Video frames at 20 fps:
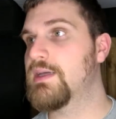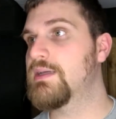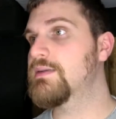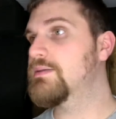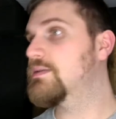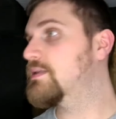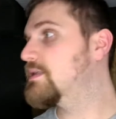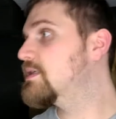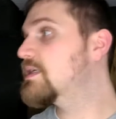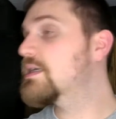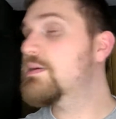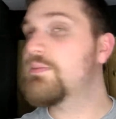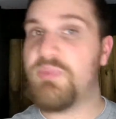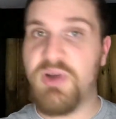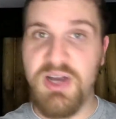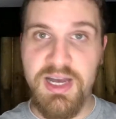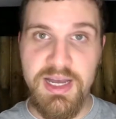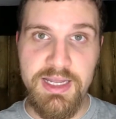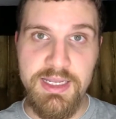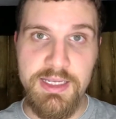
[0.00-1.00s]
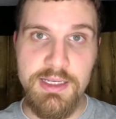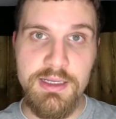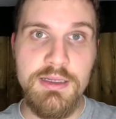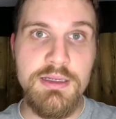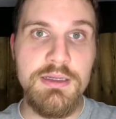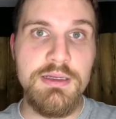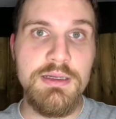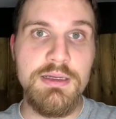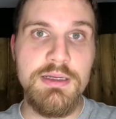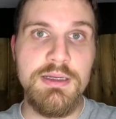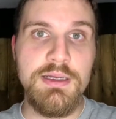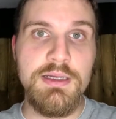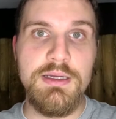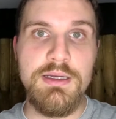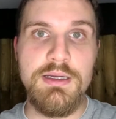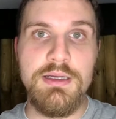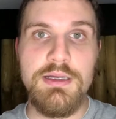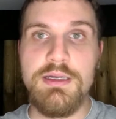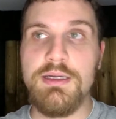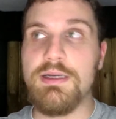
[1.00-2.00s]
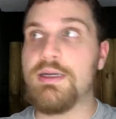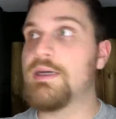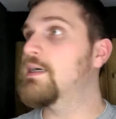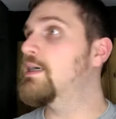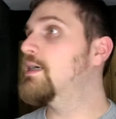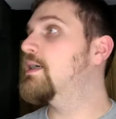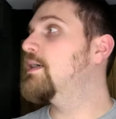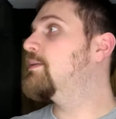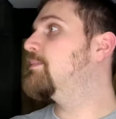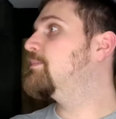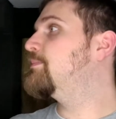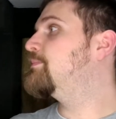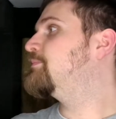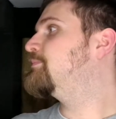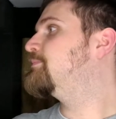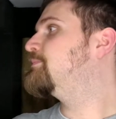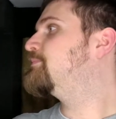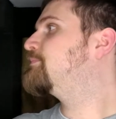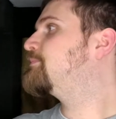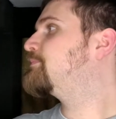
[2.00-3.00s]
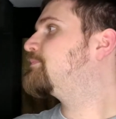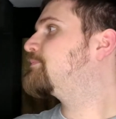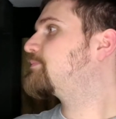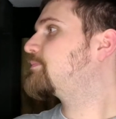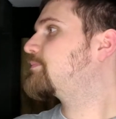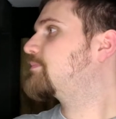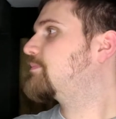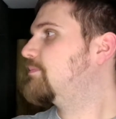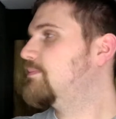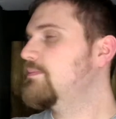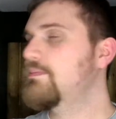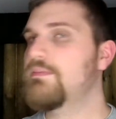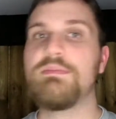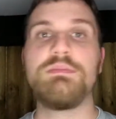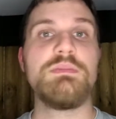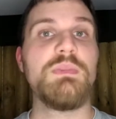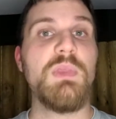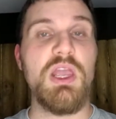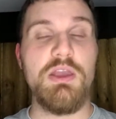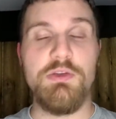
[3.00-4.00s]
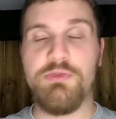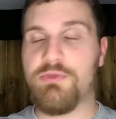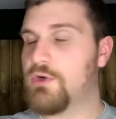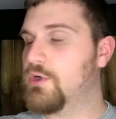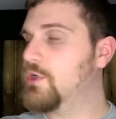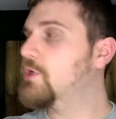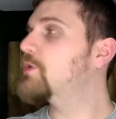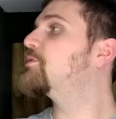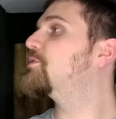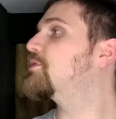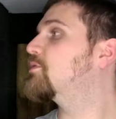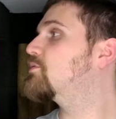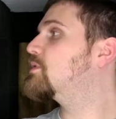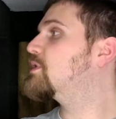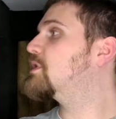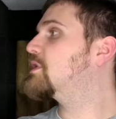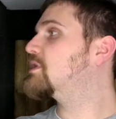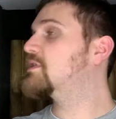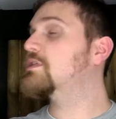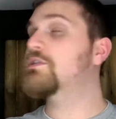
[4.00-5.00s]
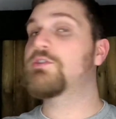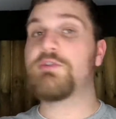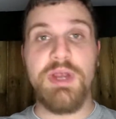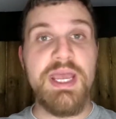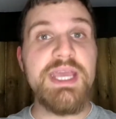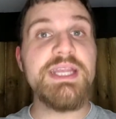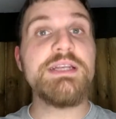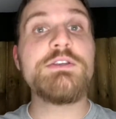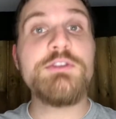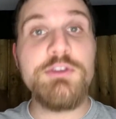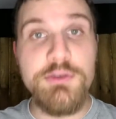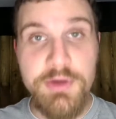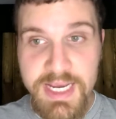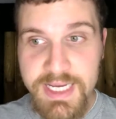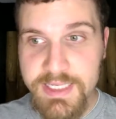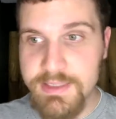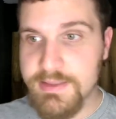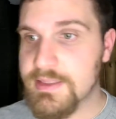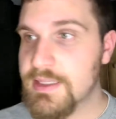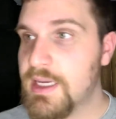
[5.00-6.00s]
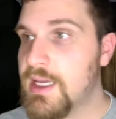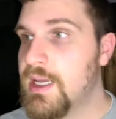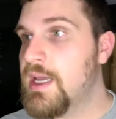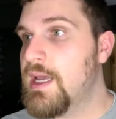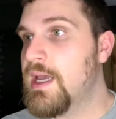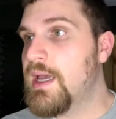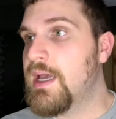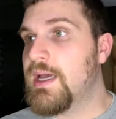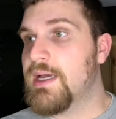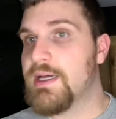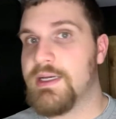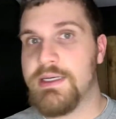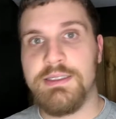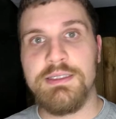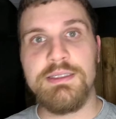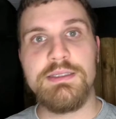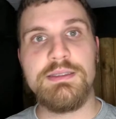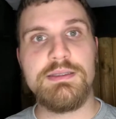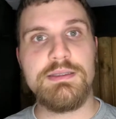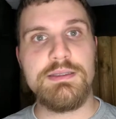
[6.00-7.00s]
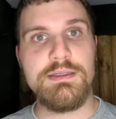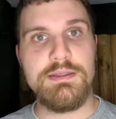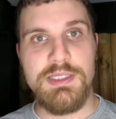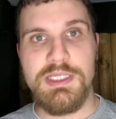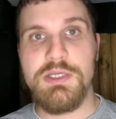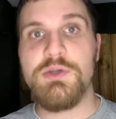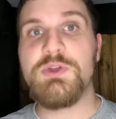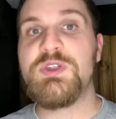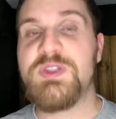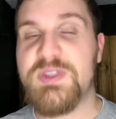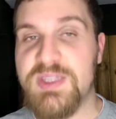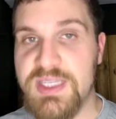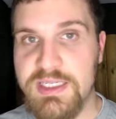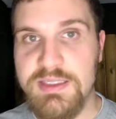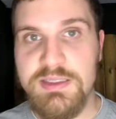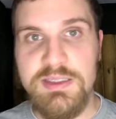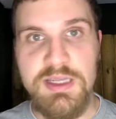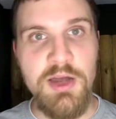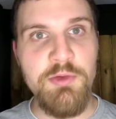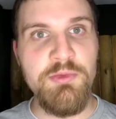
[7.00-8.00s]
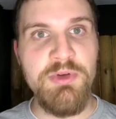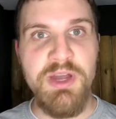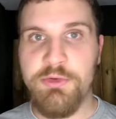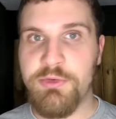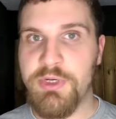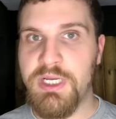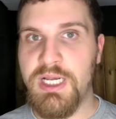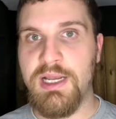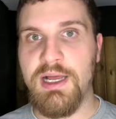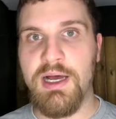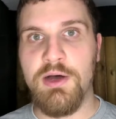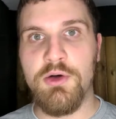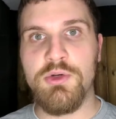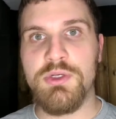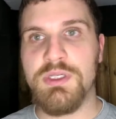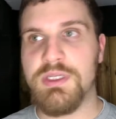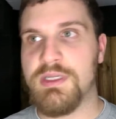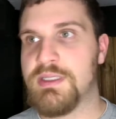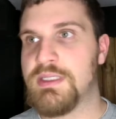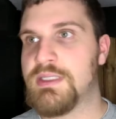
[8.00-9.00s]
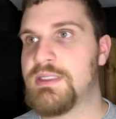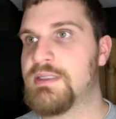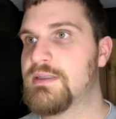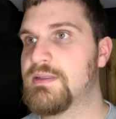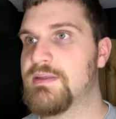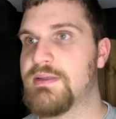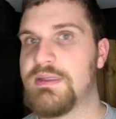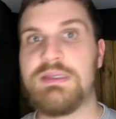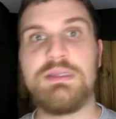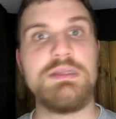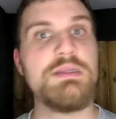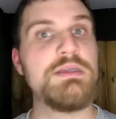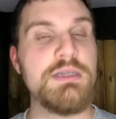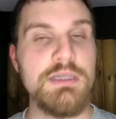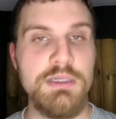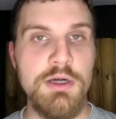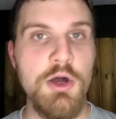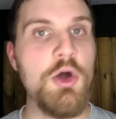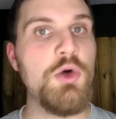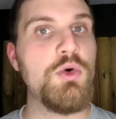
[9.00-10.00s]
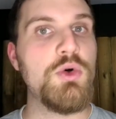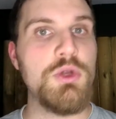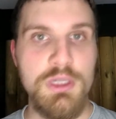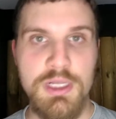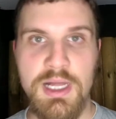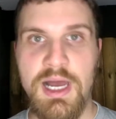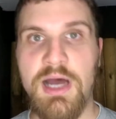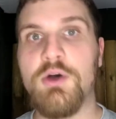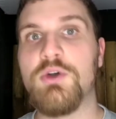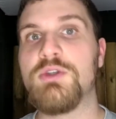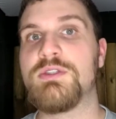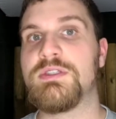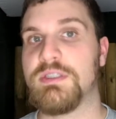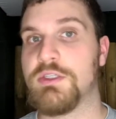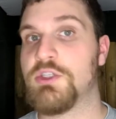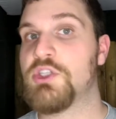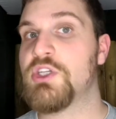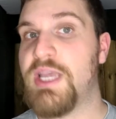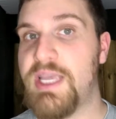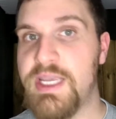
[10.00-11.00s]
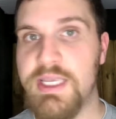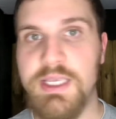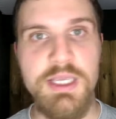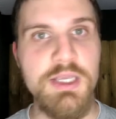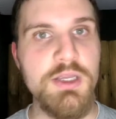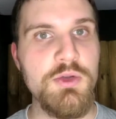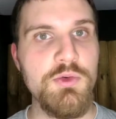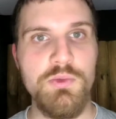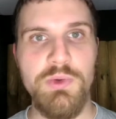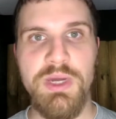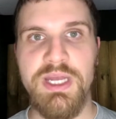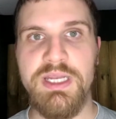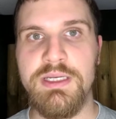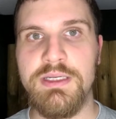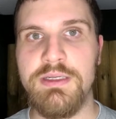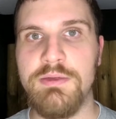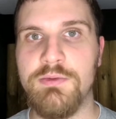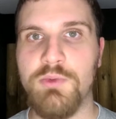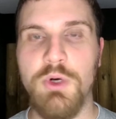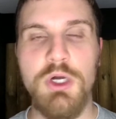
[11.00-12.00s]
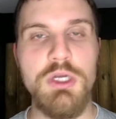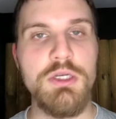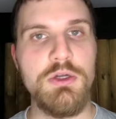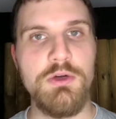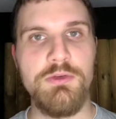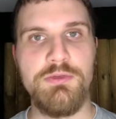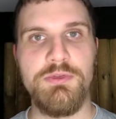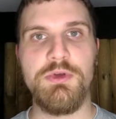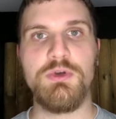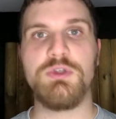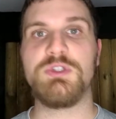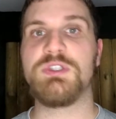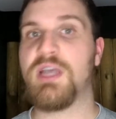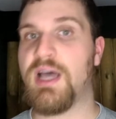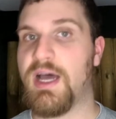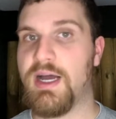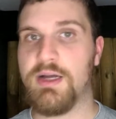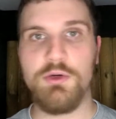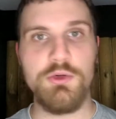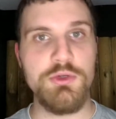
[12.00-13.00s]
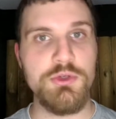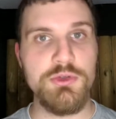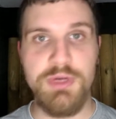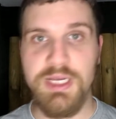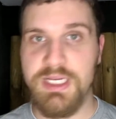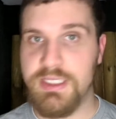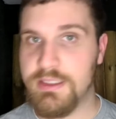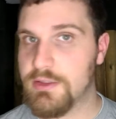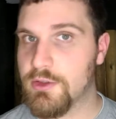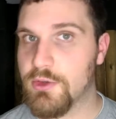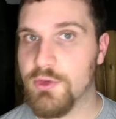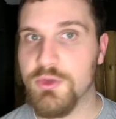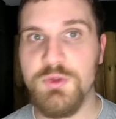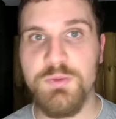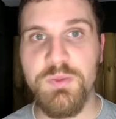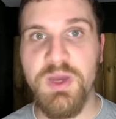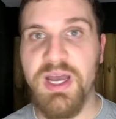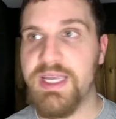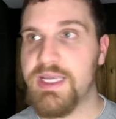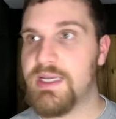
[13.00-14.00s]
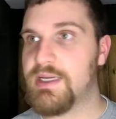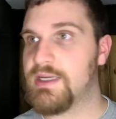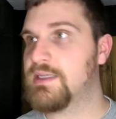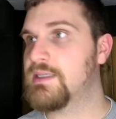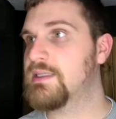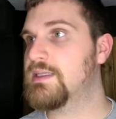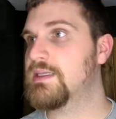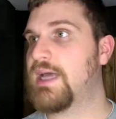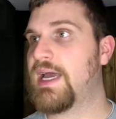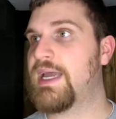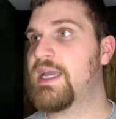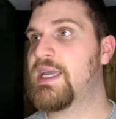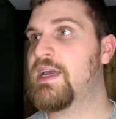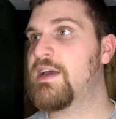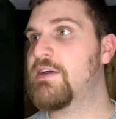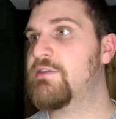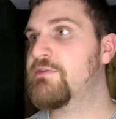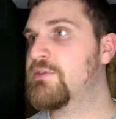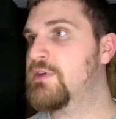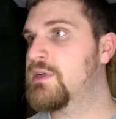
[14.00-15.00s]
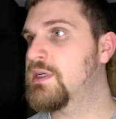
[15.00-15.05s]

nearby um, i forgot the word train tracks and those things are very loud and the whole house is shaking when one of those cargo trains goes by and I have